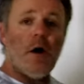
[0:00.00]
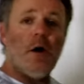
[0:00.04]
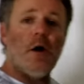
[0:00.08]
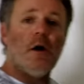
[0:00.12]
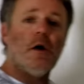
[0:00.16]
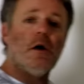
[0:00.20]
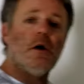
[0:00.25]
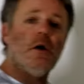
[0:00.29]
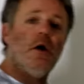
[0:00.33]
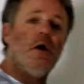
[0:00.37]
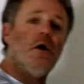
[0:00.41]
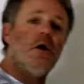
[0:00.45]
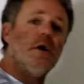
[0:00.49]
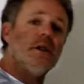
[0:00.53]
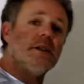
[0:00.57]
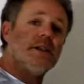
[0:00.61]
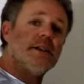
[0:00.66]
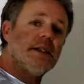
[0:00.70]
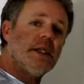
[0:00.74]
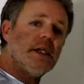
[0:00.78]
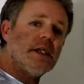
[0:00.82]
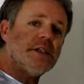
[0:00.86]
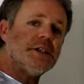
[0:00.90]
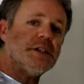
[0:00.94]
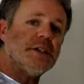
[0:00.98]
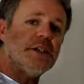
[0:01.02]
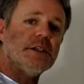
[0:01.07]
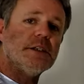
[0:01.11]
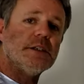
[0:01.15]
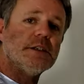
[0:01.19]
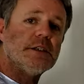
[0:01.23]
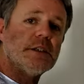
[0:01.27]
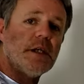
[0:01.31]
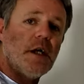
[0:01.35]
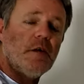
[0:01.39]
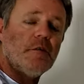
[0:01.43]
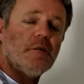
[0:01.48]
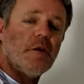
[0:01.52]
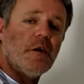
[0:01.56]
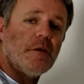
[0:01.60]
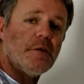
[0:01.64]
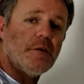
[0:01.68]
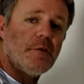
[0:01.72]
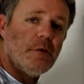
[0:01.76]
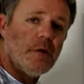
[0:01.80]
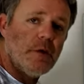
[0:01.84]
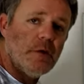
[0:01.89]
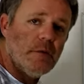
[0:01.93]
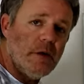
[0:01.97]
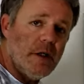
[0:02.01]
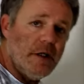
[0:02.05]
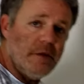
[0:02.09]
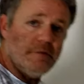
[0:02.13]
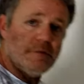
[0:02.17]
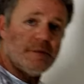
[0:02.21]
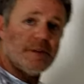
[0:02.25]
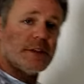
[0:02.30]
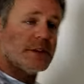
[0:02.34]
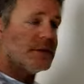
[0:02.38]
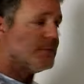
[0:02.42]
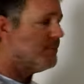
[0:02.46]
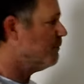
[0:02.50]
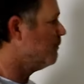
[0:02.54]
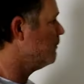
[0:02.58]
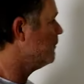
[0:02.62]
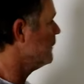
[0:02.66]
are our sections of our three reefs.